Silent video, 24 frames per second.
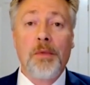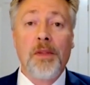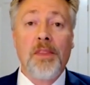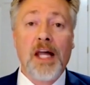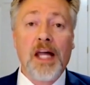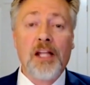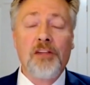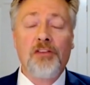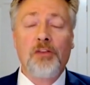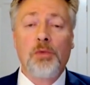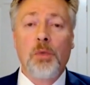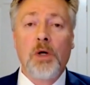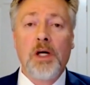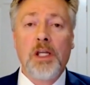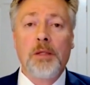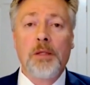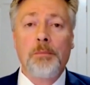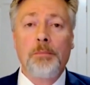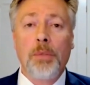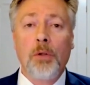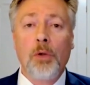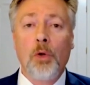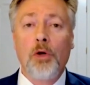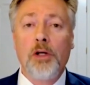And that's what
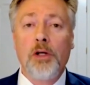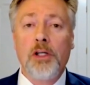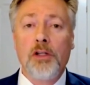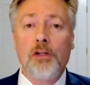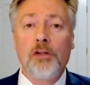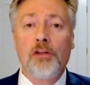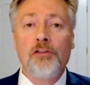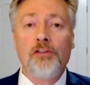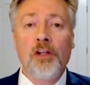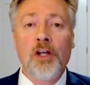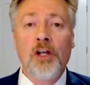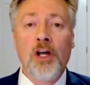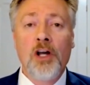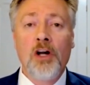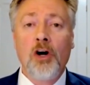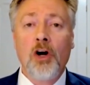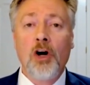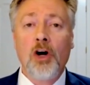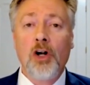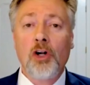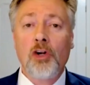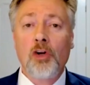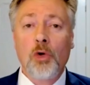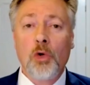employers
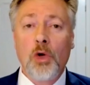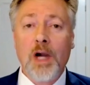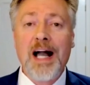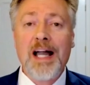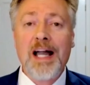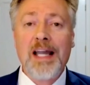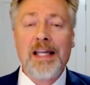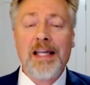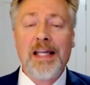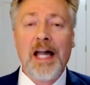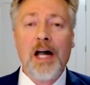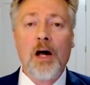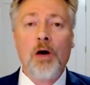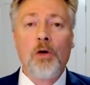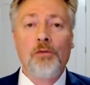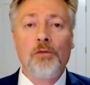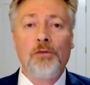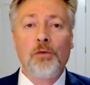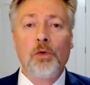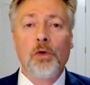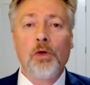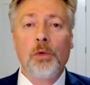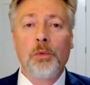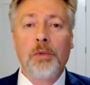are crying out
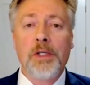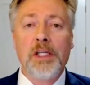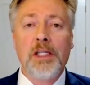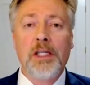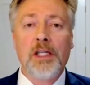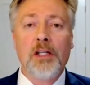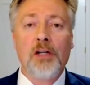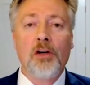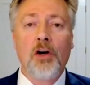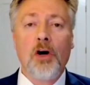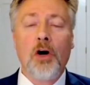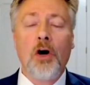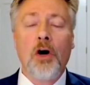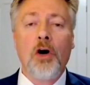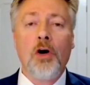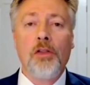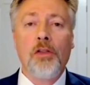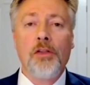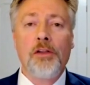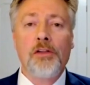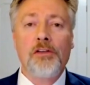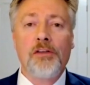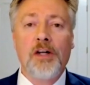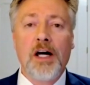for. We hear
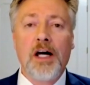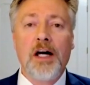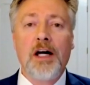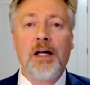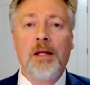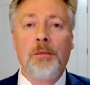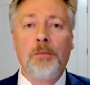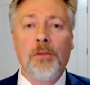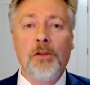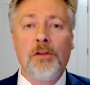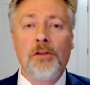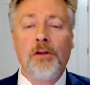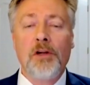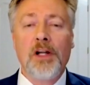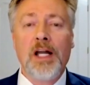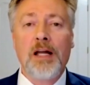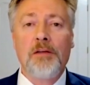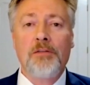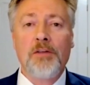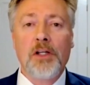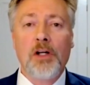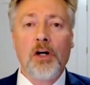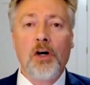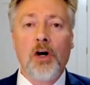all the time that they're
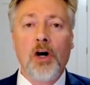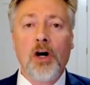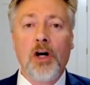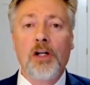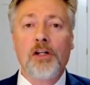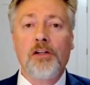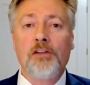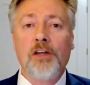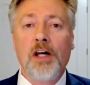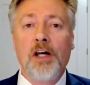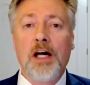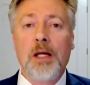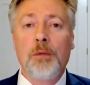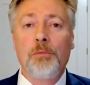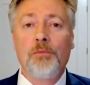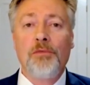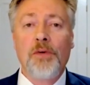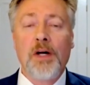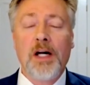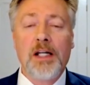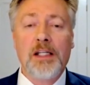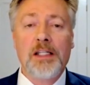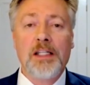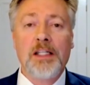having a hard time
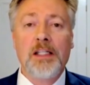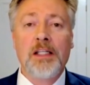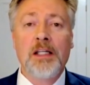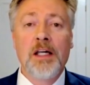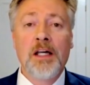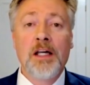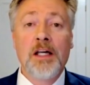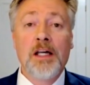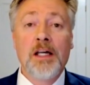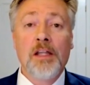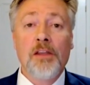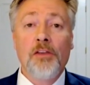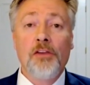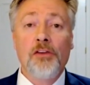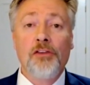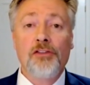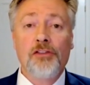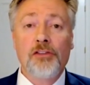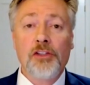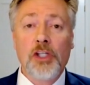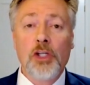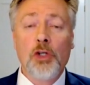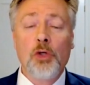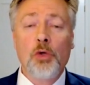finding the
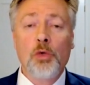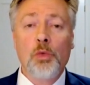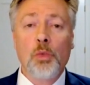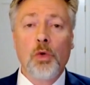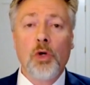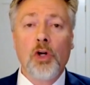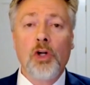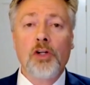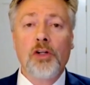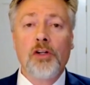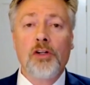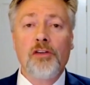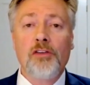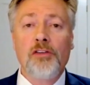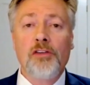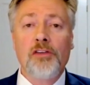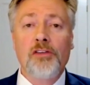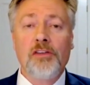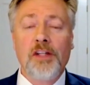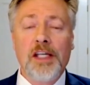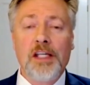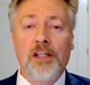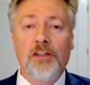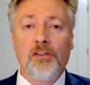skilled workers
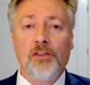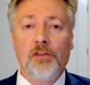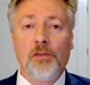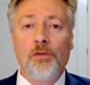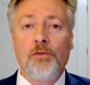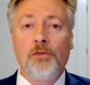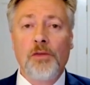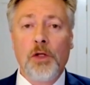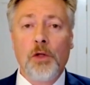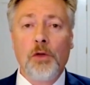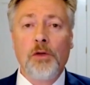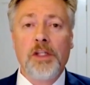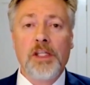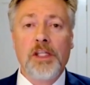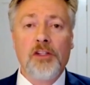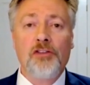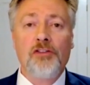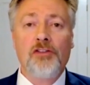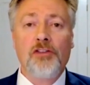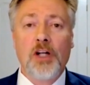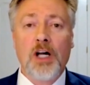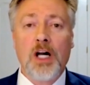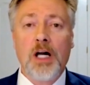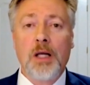it takes to fill these
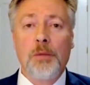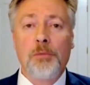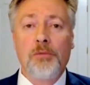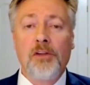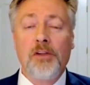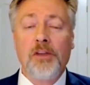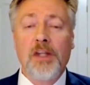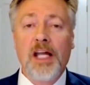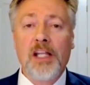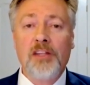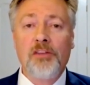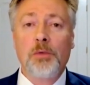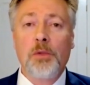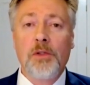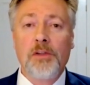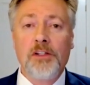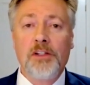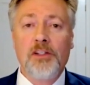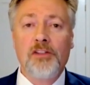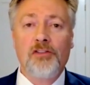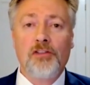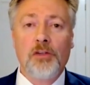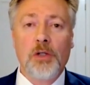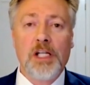jobs. And that's what
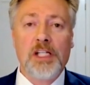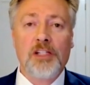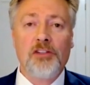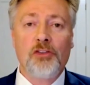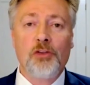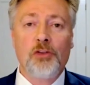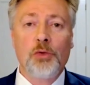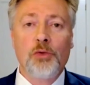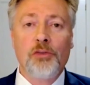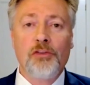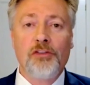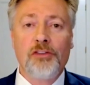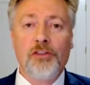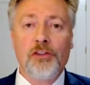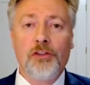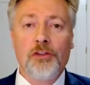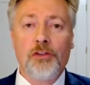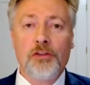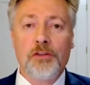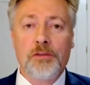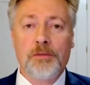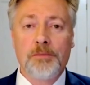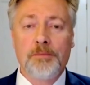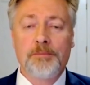these trade schools do.